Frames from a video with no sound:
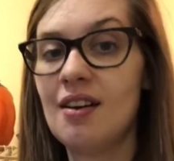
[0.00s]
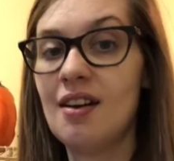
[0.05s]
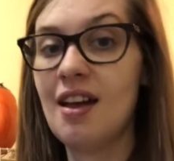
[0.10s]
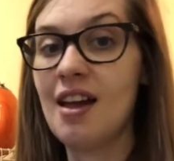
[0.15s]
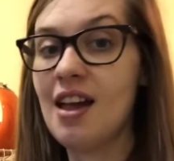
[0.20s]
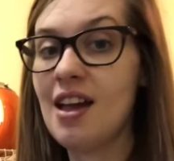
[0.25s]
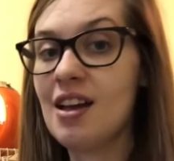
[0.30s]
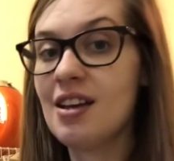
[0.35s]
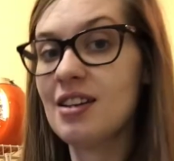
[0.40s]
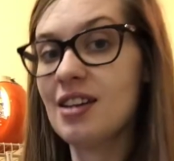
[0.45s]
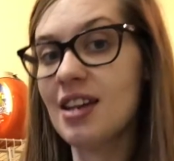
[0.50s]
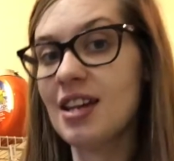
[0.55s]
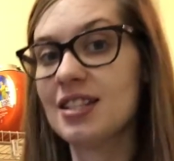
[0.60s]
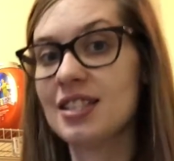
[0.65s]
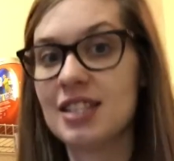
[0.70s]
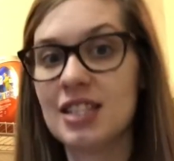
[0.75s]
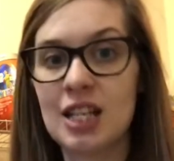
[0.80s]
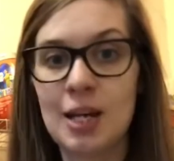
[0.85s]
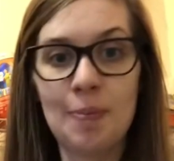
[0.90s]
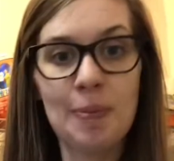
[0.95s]
And
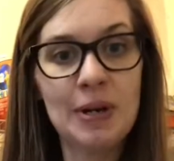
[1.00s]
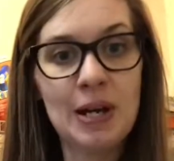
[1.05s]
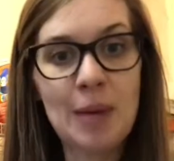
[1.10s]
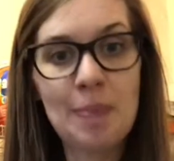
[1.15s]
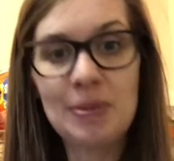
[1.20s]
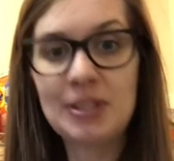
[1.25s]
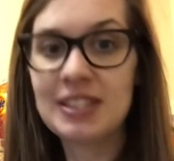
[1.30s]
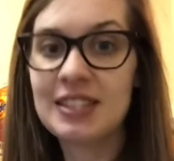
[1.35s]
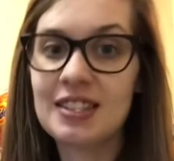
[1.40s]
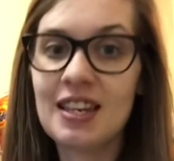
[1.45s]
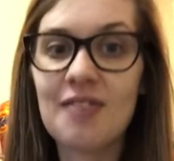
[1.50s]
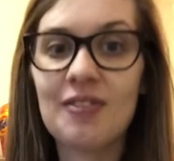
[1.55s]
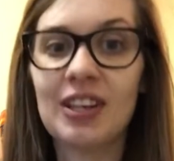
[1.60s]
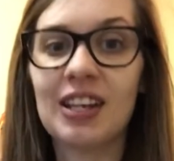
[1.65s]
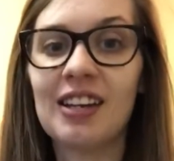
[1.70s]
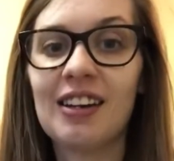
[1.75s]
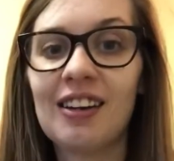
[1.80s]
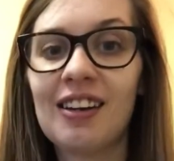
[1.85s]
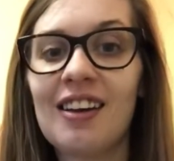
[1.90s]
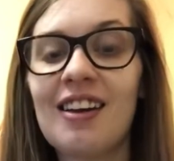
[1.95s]
tip number
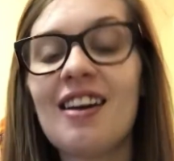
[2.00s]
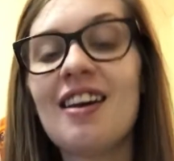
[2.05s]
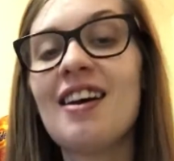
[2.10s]
7,